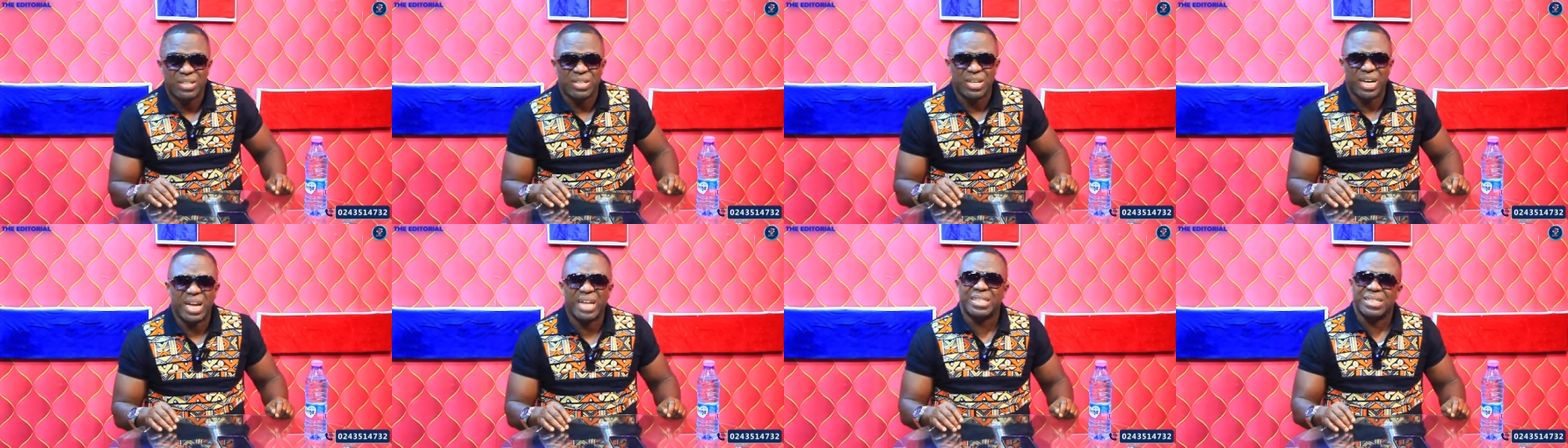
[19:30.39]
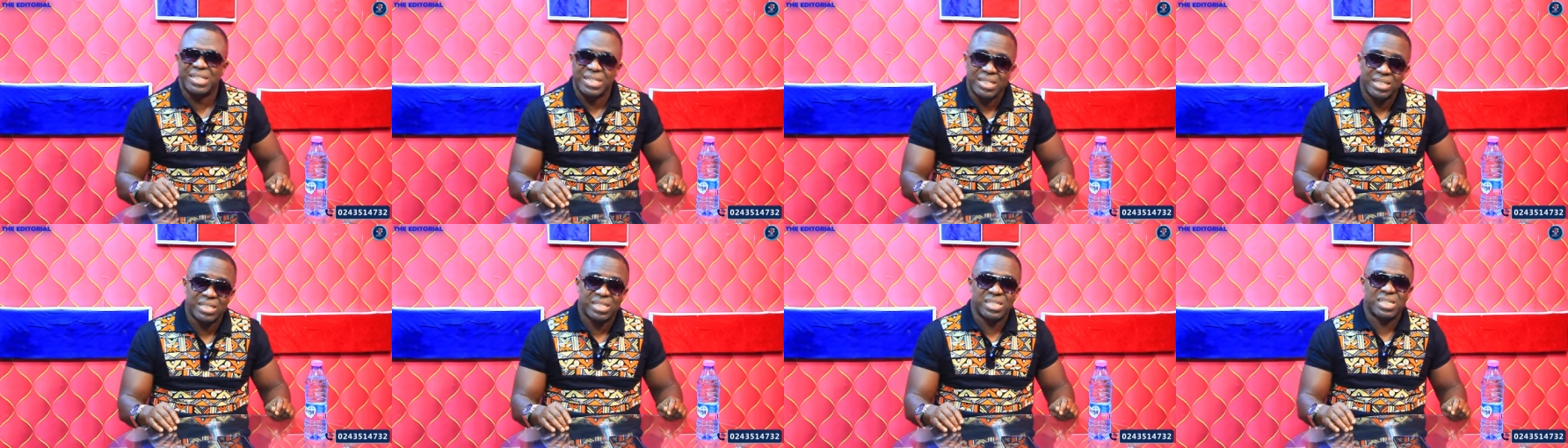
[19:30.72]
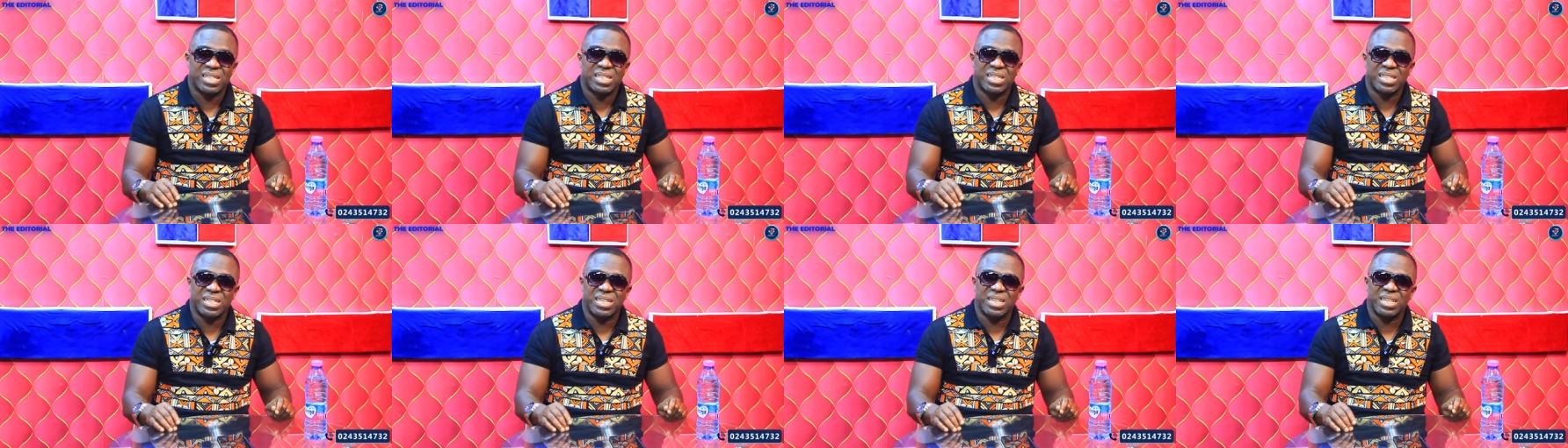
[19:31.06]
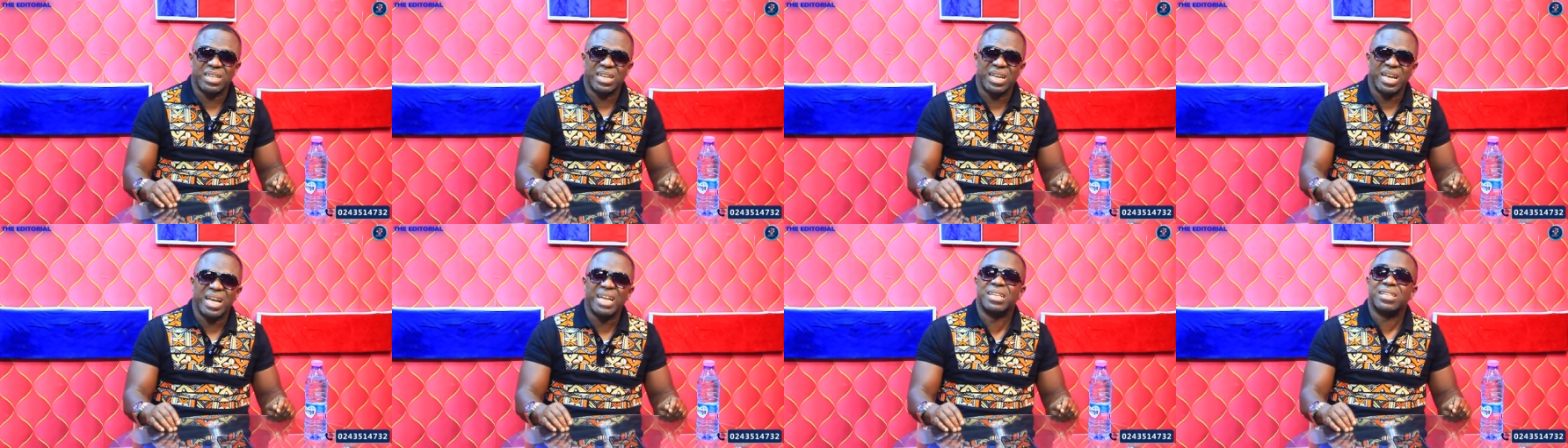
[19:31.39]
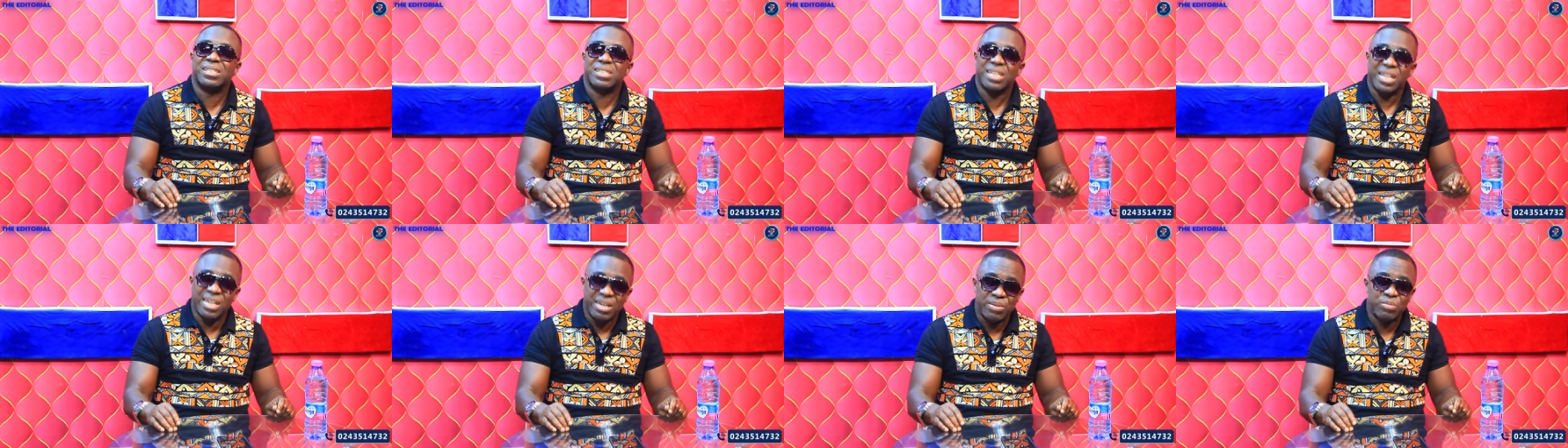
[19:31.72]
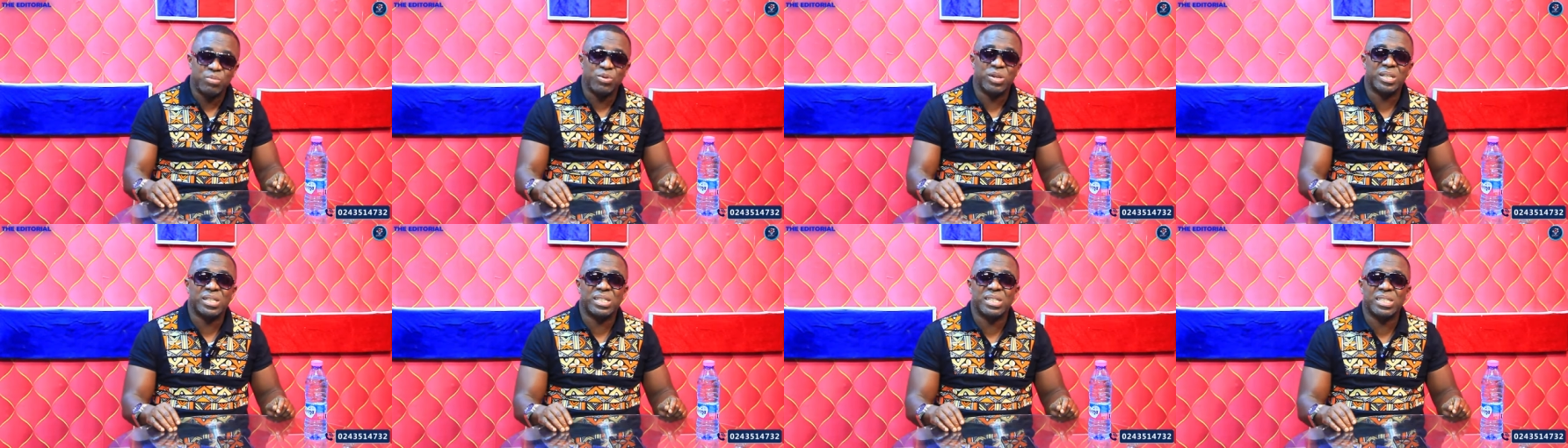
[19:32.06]
artists and
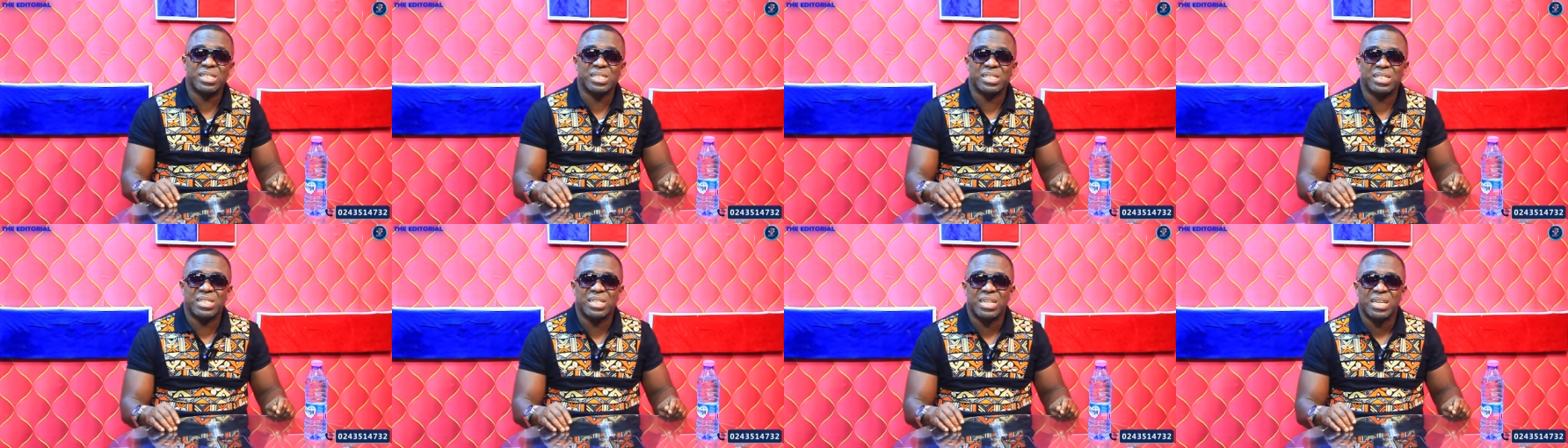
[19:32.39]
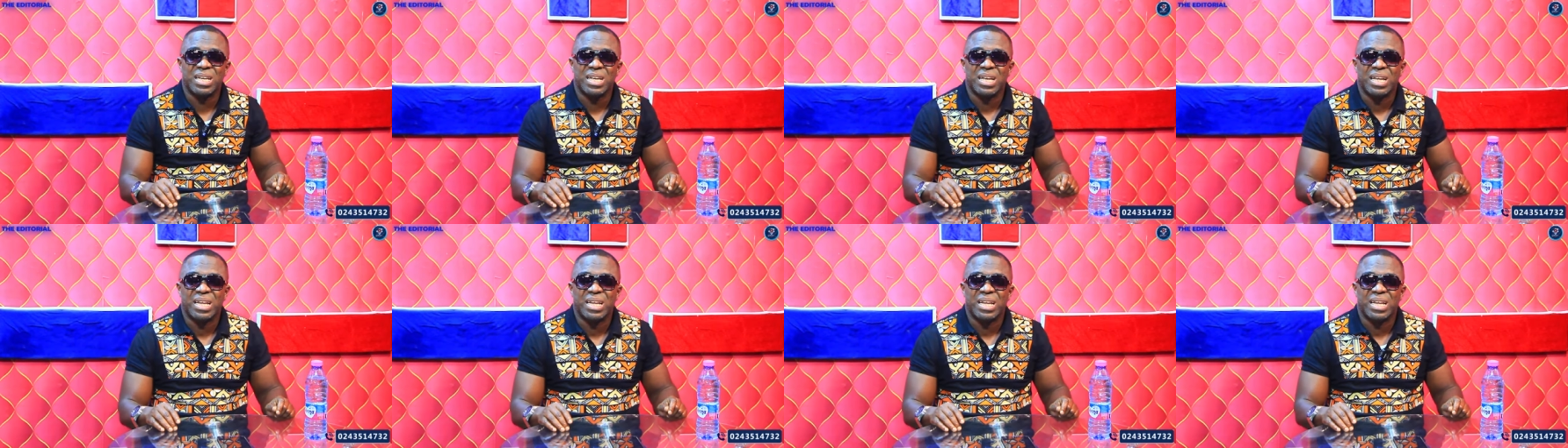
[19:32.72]
celebrities,